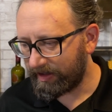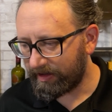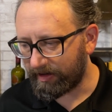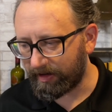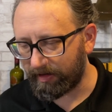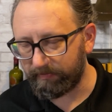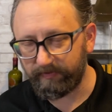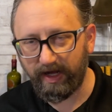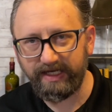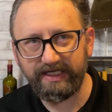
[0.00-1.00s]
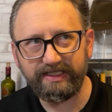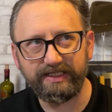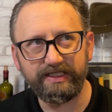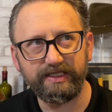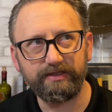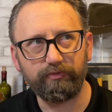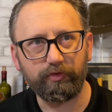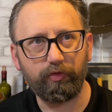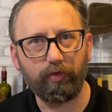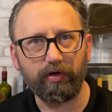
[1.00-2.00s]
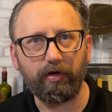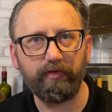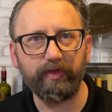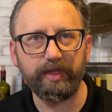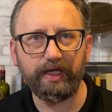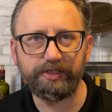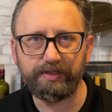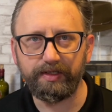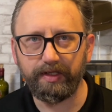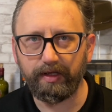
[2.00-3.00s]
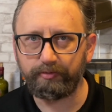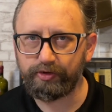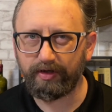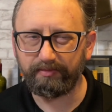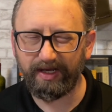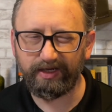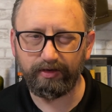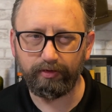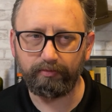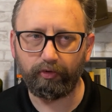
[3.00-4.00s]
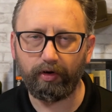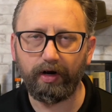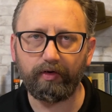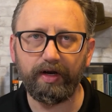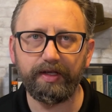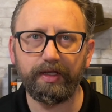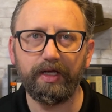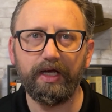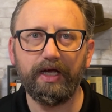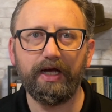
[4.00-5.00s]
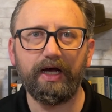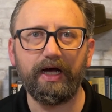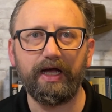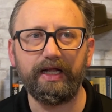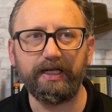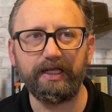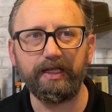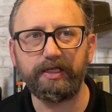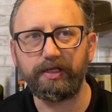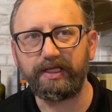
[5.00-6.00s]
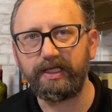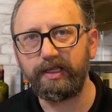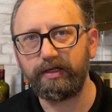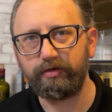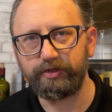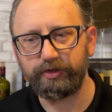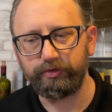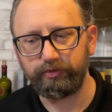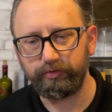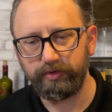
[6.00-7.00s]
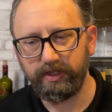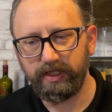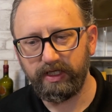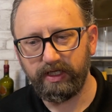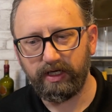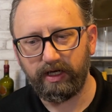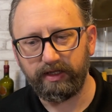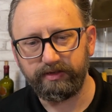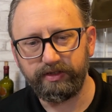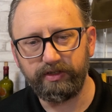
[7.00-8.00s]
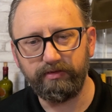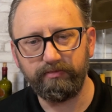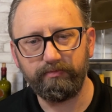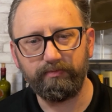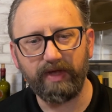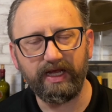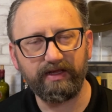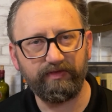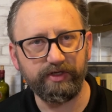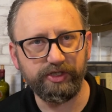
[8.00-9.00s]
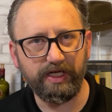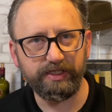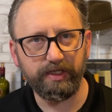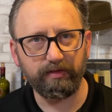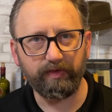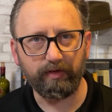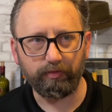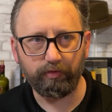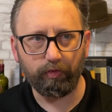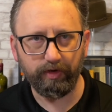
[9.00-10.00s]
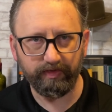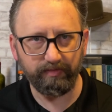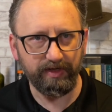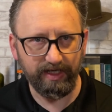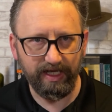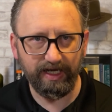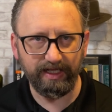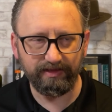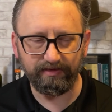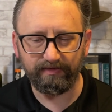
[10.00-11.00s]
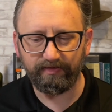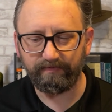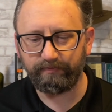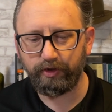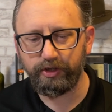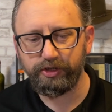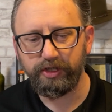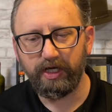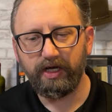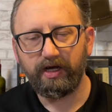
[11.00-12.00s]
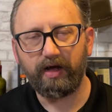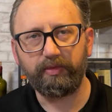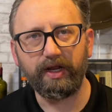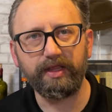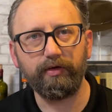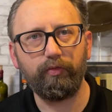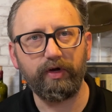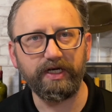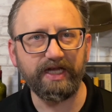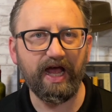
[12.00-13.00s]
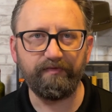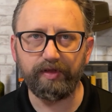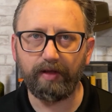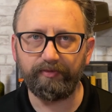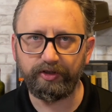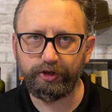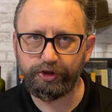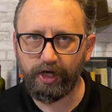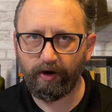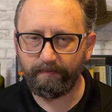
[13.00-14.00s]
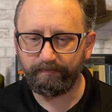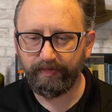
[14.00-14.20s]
I didn't record all the sessions. I'm trying to make good progress. And it is just easier to make the changes without recording them and editing the footage. But I still wanted to have something to share.